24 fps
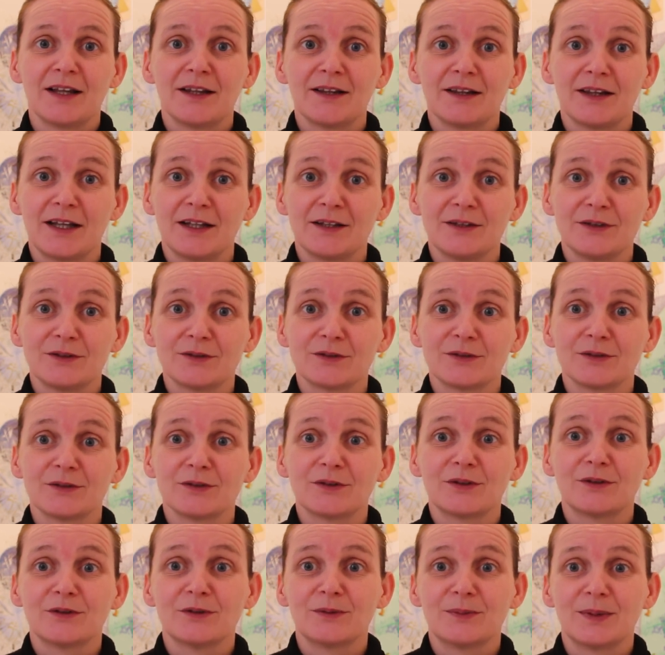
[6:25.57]
then you can
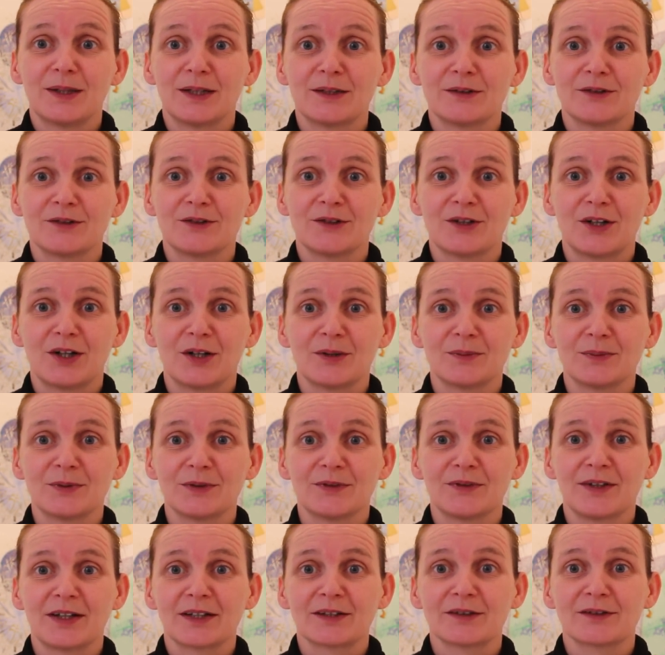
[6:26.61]
go about the job
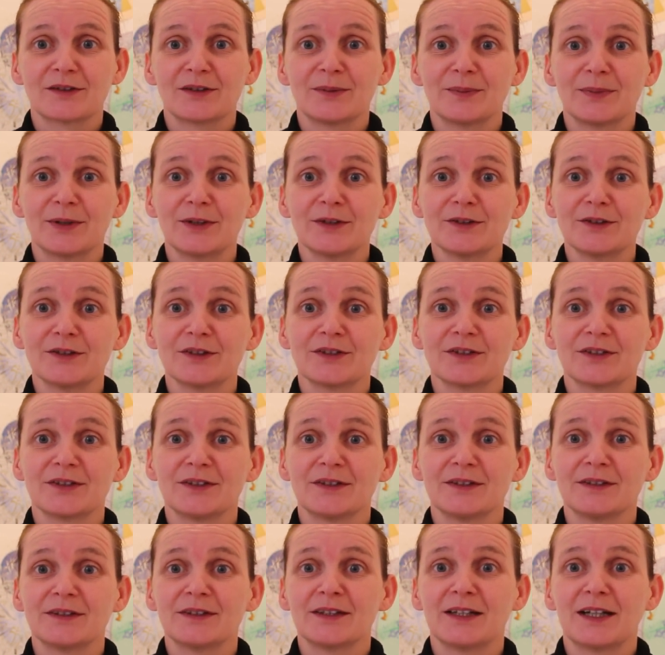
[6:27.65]
of actually
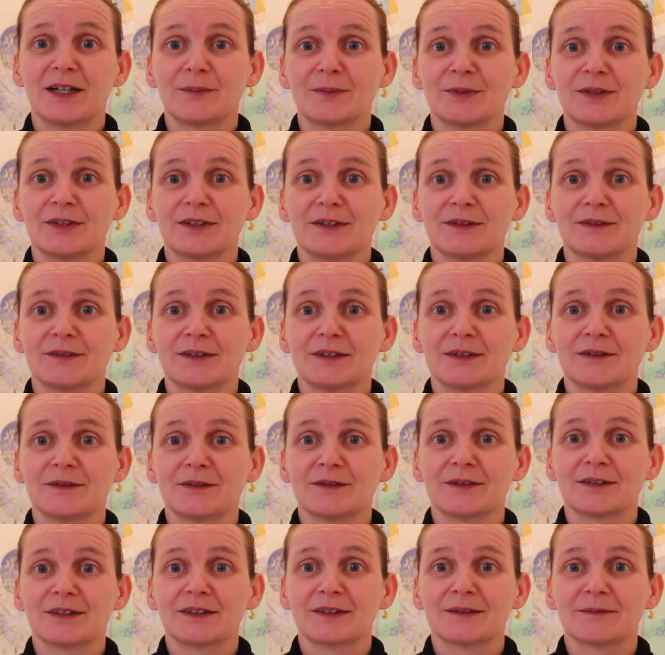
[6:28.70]
purchasing the art
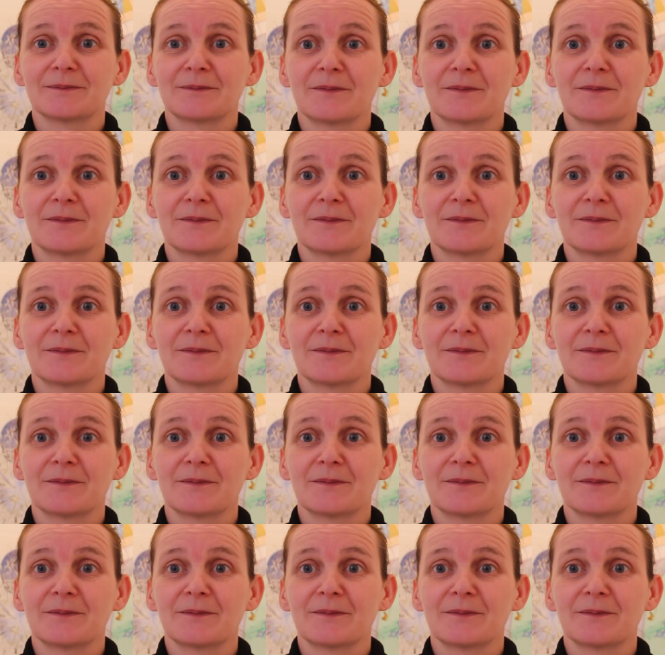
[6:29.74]
materials.